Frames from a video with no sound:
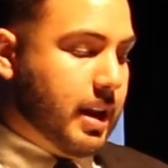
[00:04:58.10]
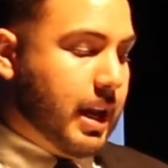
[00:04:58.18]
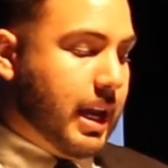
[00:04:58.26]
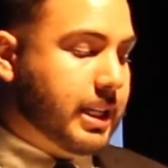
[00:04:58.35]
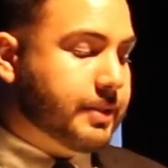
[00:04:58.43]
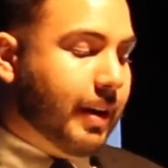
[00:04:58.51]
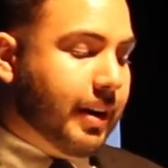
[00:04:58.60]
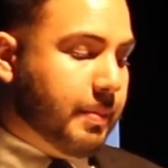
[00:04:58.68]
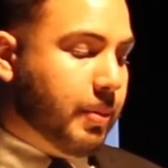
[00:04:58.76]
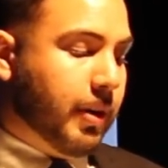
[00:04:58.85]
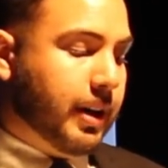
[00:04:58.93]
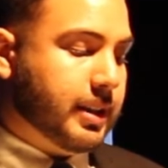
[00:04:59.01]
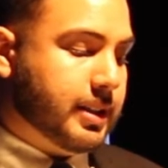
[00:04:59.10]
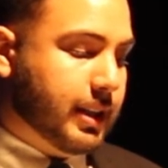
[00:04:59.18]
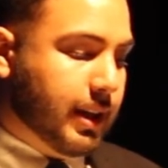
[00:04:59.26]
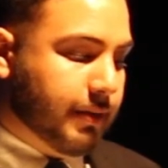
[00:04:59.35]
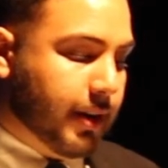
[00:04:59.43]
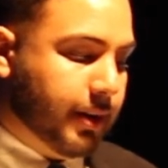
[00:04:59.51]
It is very important to
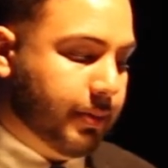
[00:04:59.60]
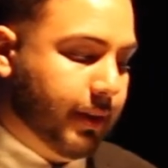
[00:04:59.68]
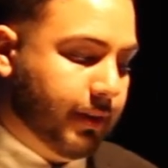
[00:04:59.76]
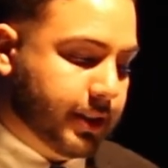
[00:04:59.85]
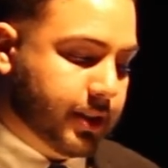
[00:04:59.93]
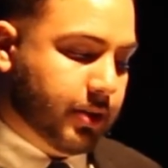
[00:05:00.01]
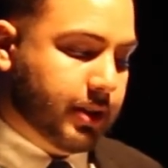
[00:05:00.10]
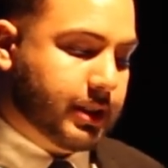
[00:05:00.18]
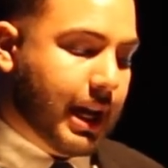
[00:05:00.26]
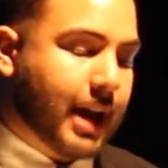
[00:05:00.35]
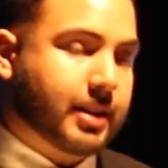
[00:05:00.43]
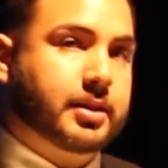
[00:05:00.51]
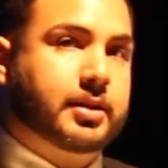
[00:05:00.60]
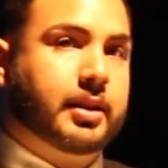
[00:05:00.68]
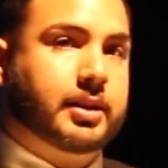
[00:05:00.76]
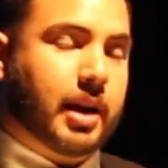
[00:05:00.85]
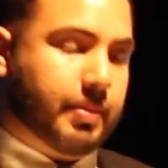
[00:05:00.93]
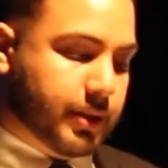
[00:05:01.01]
give underprivileged students access to
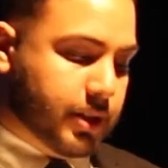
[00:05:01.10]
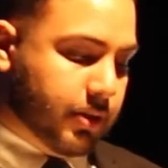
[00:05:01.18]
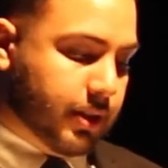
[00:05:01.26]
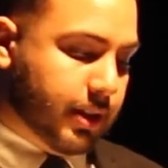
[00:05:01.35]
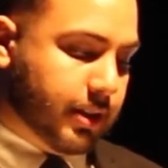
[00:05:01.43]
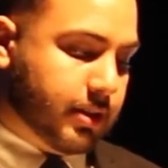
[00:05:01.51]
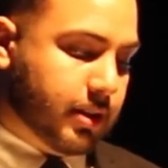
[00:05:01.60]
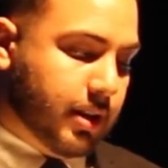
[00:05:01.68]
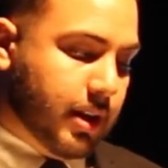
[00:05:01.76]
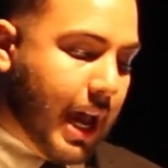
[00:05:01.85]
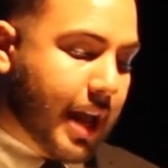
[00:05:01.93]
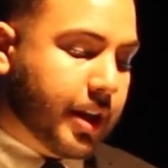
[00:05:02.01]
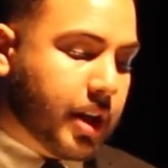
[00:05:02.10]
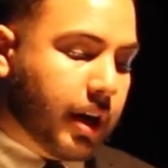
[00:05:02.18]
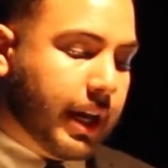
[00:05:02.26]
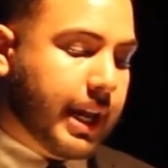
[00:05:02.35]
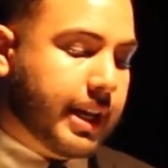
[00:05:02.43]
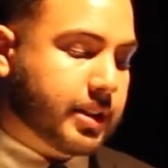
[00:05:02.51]
these opportunities at a
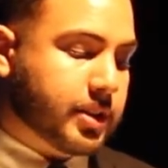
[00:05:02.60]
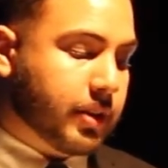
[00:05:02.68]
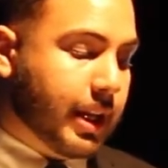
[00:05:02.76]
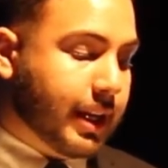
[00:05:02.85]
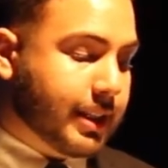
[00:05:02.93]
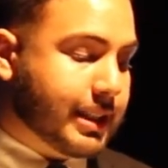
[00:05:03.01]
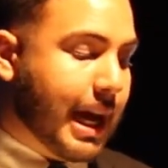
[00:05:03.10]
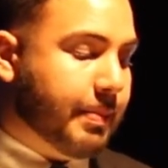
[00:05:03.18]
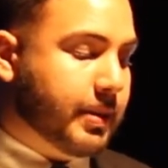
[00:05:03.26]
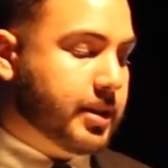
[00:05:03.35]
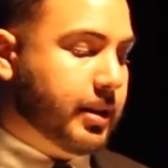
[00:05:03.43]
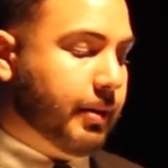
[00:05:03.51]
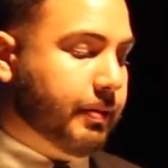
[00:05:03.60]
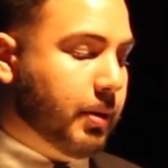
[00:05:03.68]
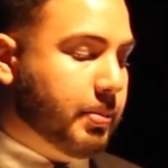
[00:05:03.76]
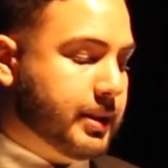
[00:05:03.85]
young age so they can tap into their full